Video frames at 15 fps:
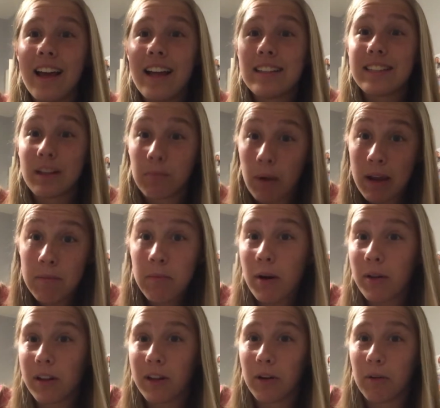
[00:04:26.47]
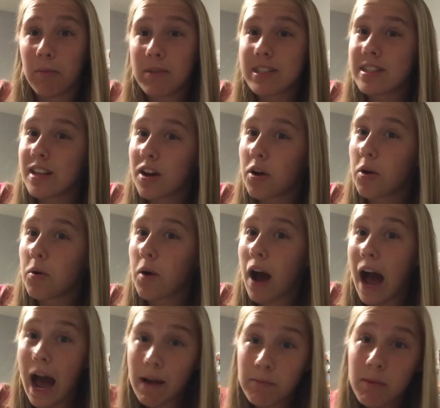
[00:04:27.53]
did rainbow loom. So
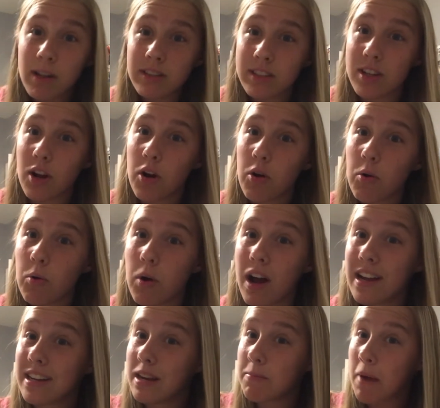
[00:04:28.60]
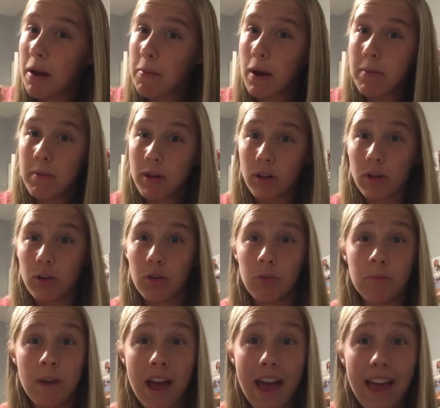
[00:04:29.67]
I'm about to go get my rainbow
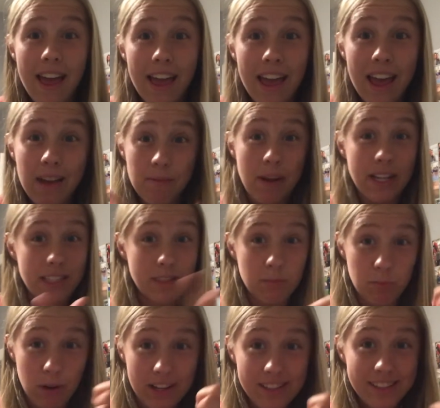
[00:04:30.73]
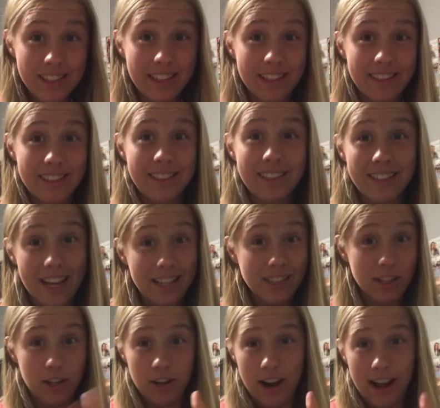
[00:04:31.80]
loom and made some bracelets, because that's a
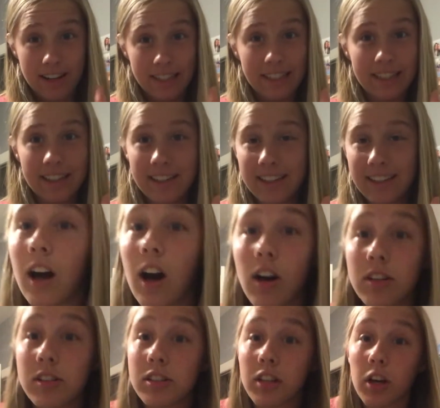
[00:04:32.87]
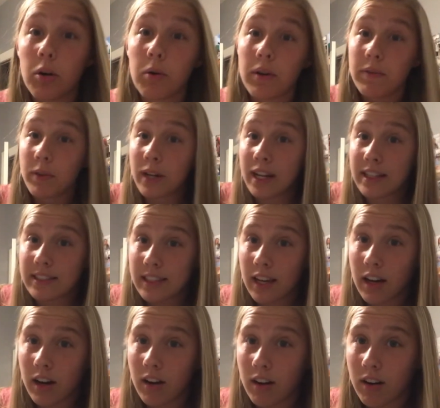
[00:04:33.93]
good idea. Also, if you can't
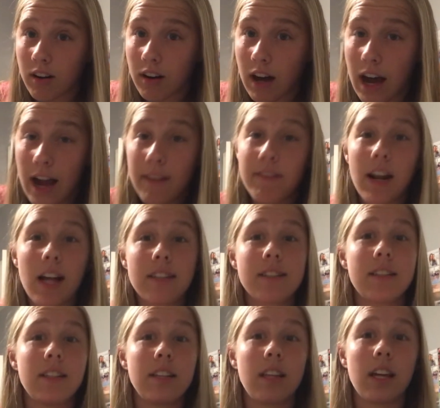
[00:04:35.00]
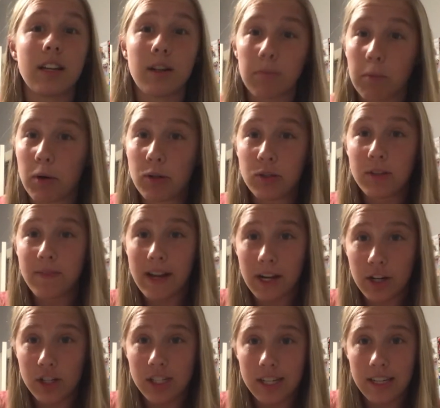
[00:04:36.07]
tell, I've gotten like a burst of
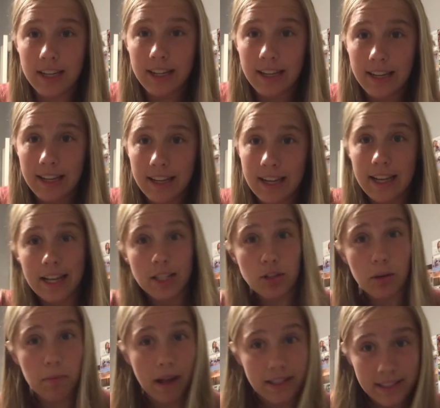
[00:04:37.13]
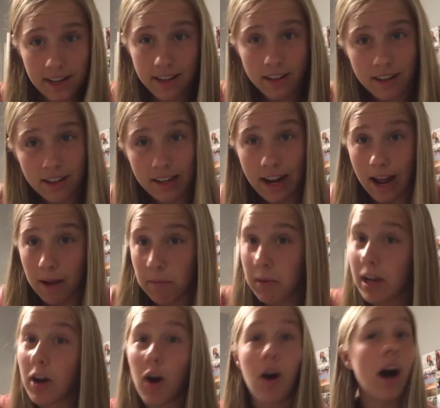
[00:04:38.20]
energy. So I'm not tired and I'm like
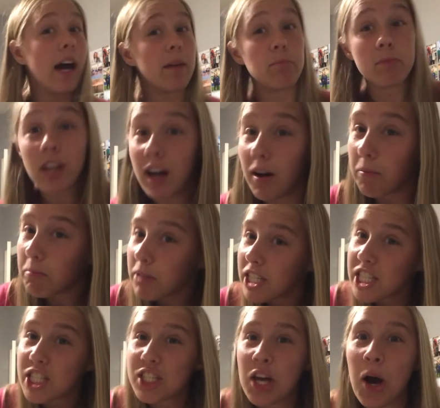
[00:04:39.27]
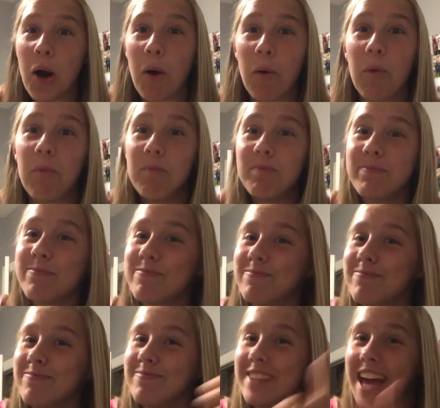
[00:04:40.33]
all hyped up. So
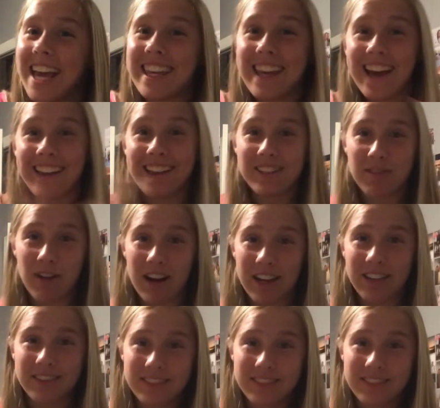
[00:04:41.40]
yeah, that's great.